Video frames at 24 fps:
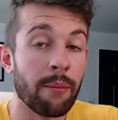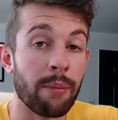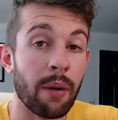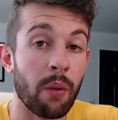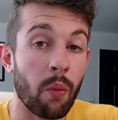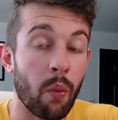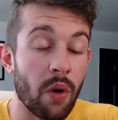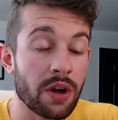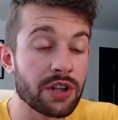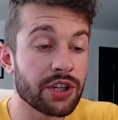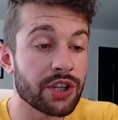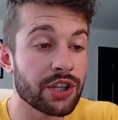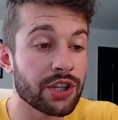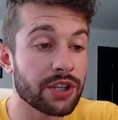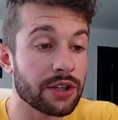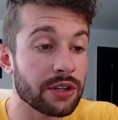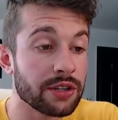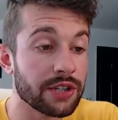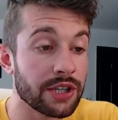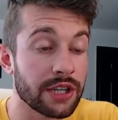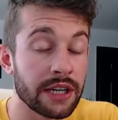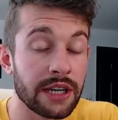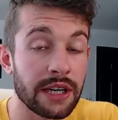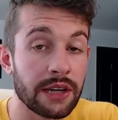But once
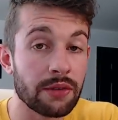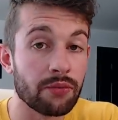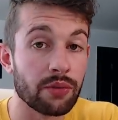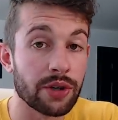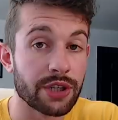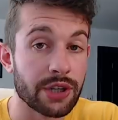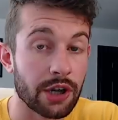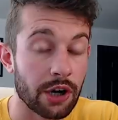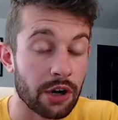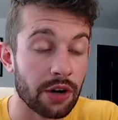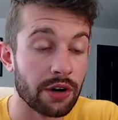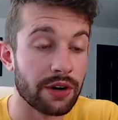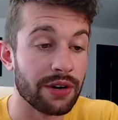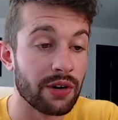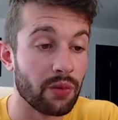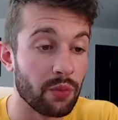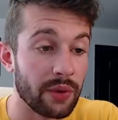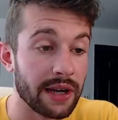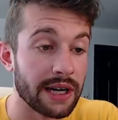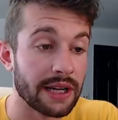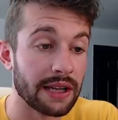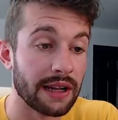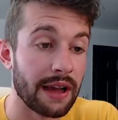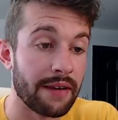Shaheen returned in
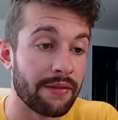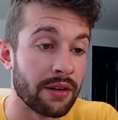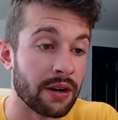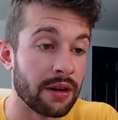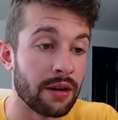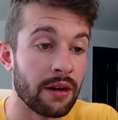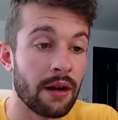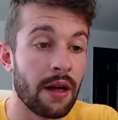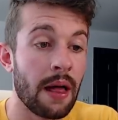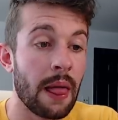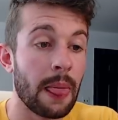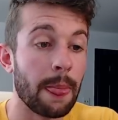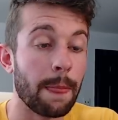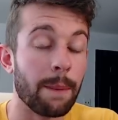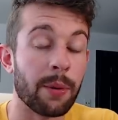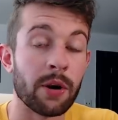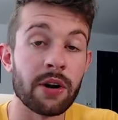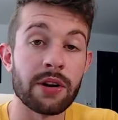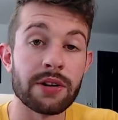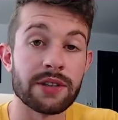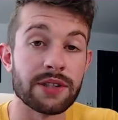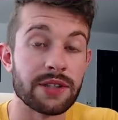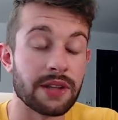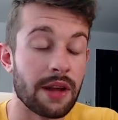week 11,
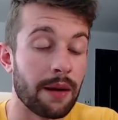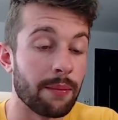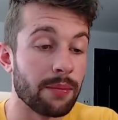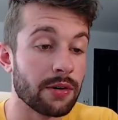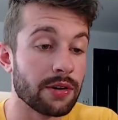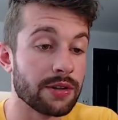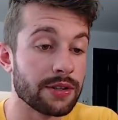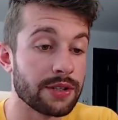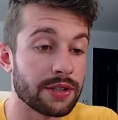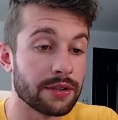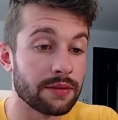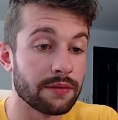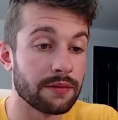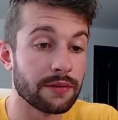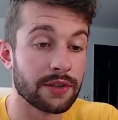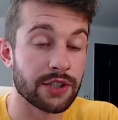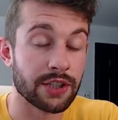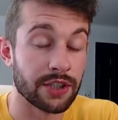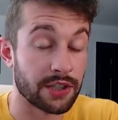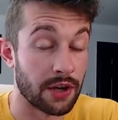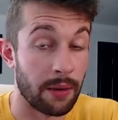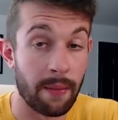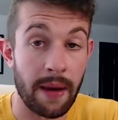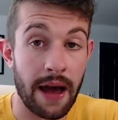Burton's numbers
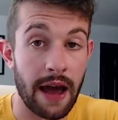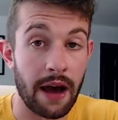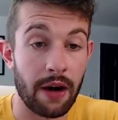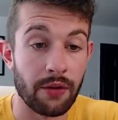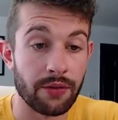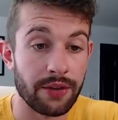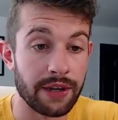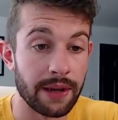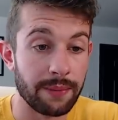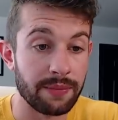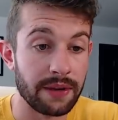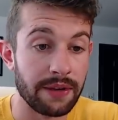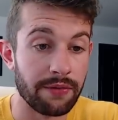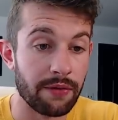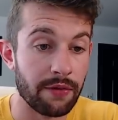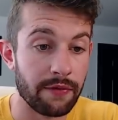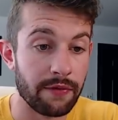somehow dipped even